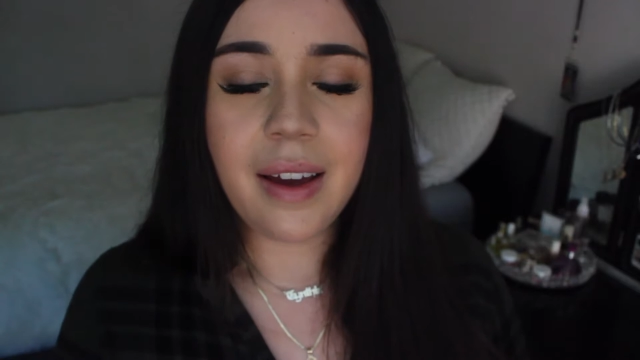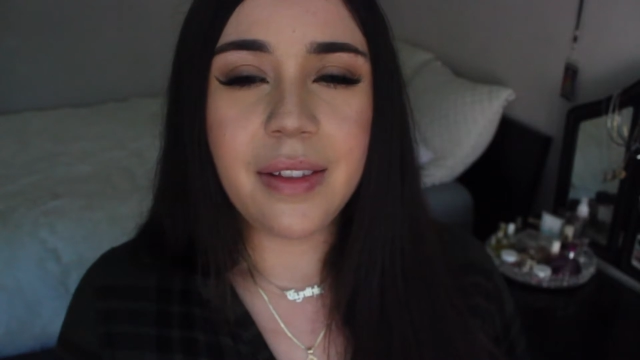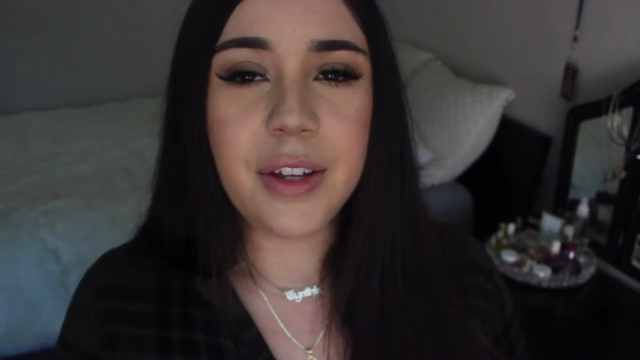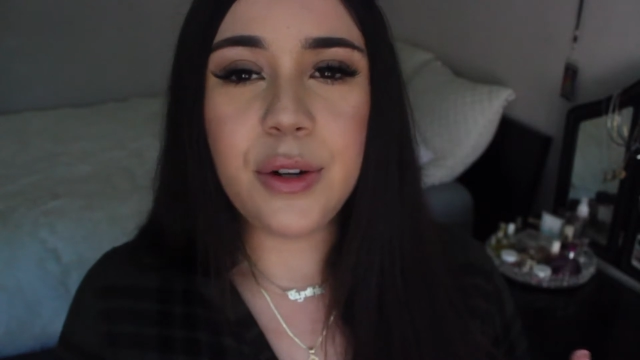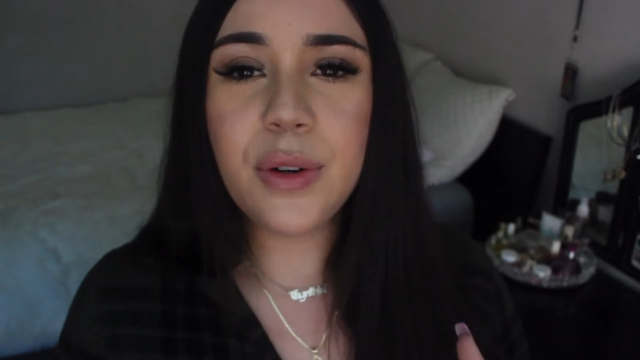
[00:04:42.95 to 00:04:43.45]

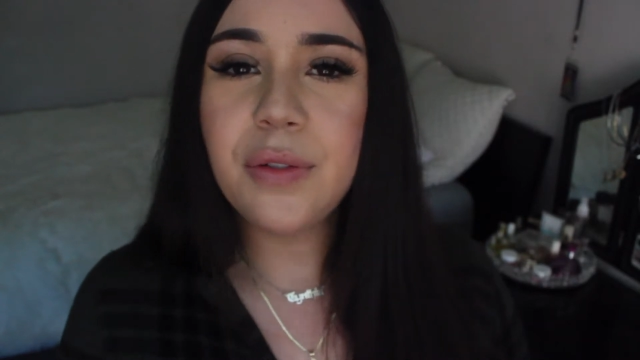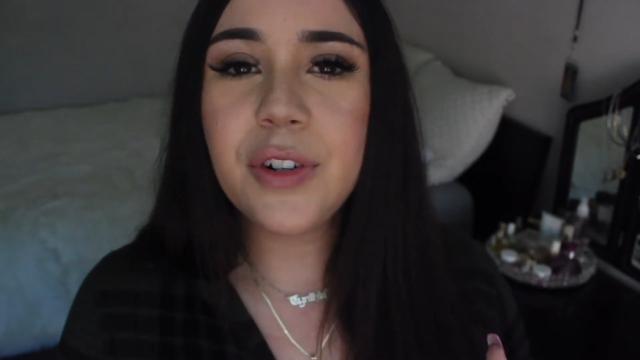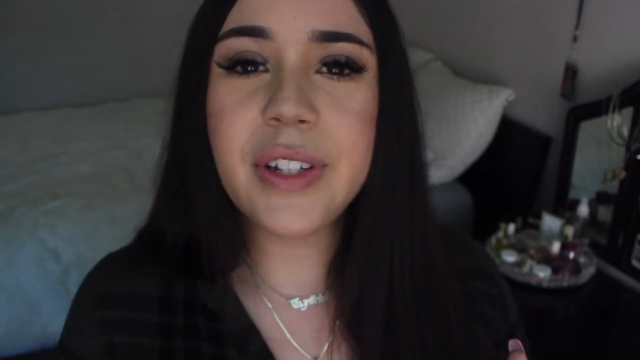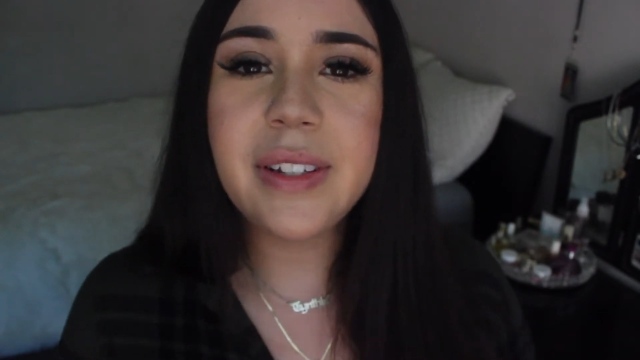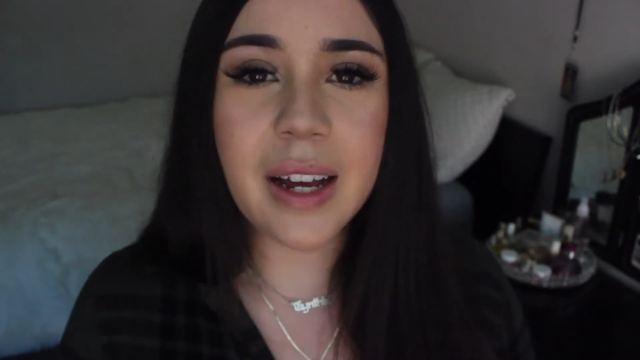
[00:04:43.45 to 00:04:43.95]
the
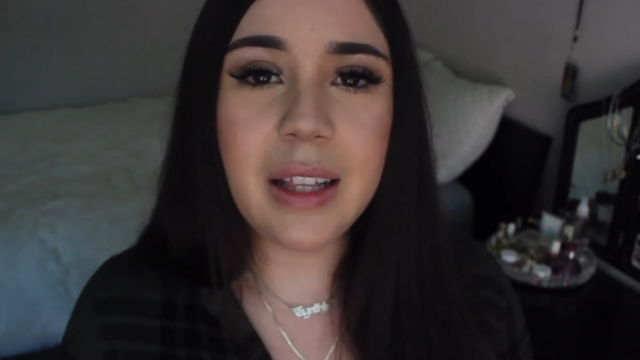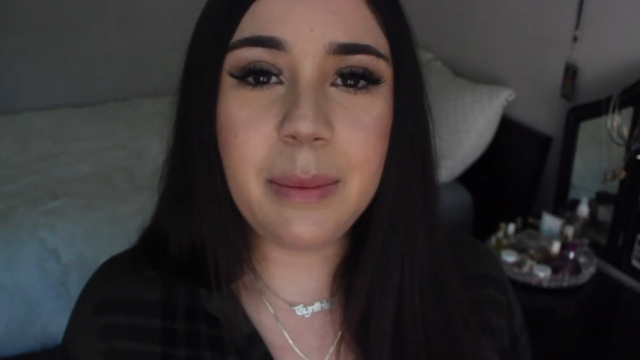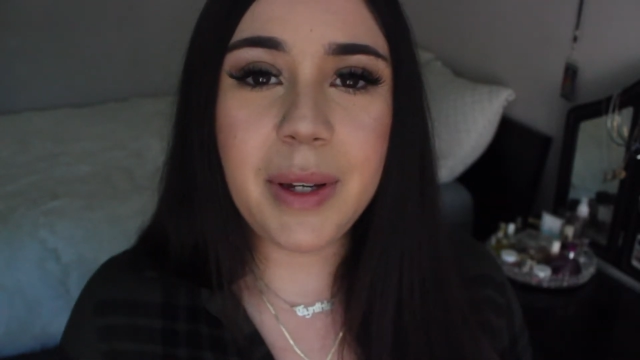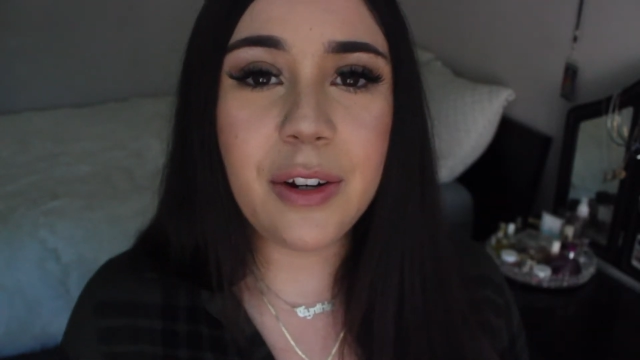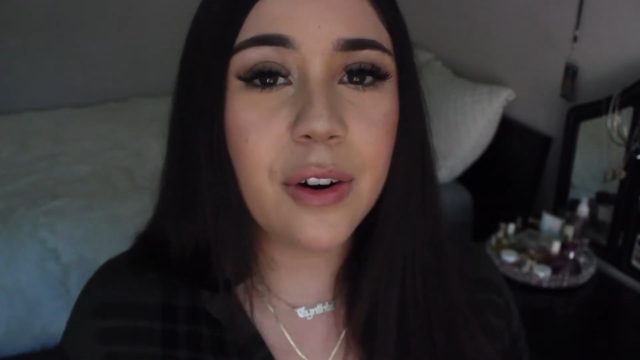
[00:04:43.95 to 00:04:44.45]
universe is
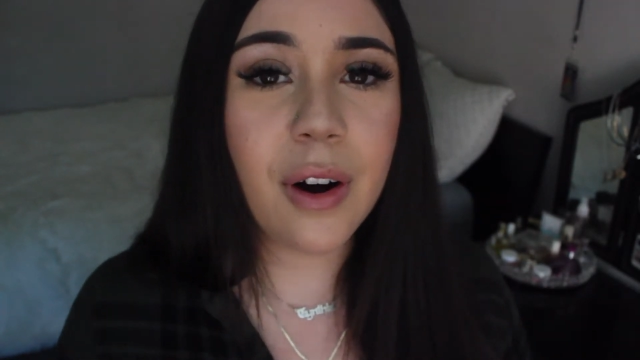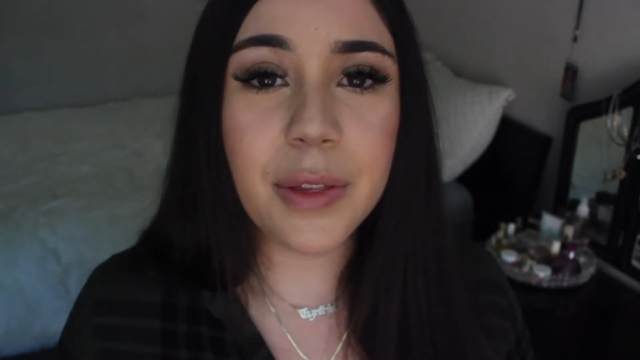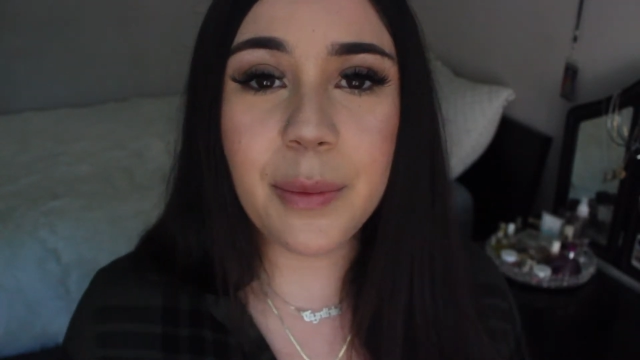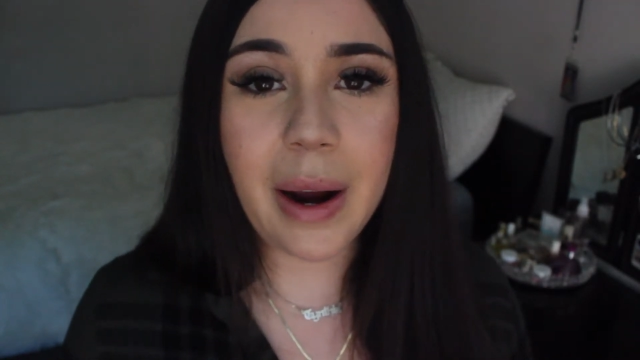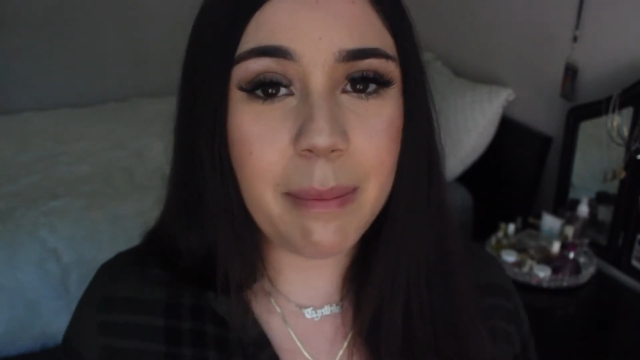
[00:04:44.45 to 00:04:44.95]
telling me you're
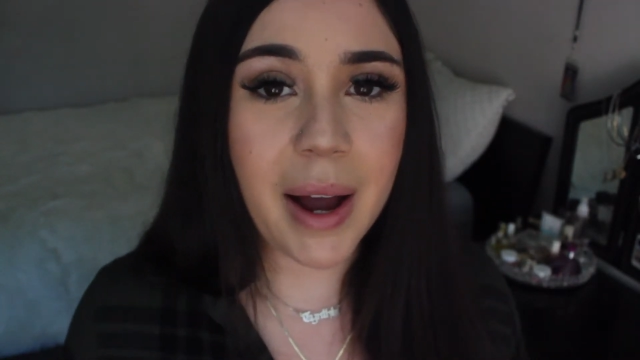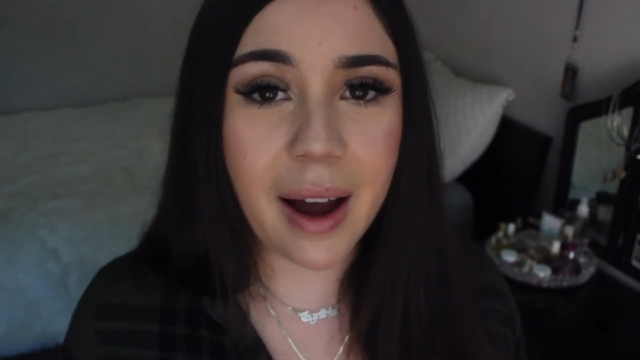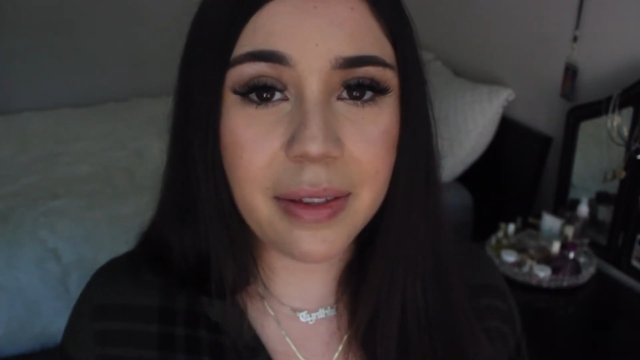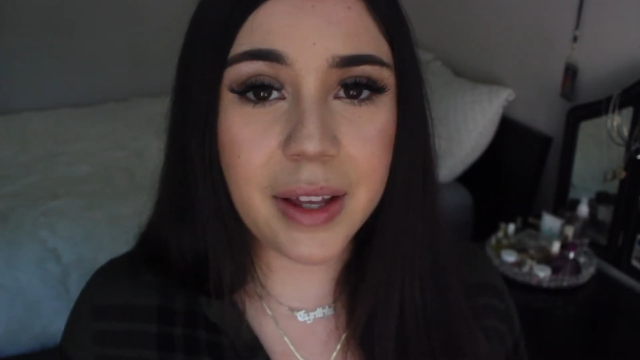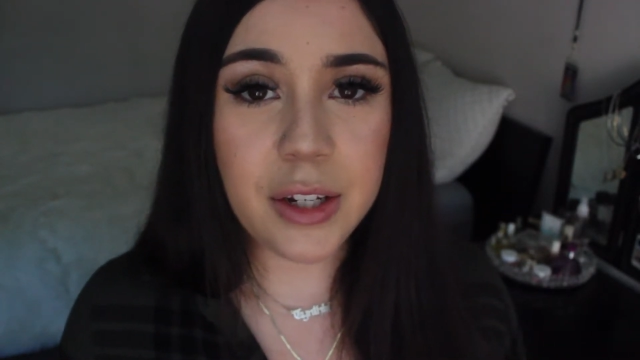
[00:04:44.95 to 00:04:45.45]
on the right path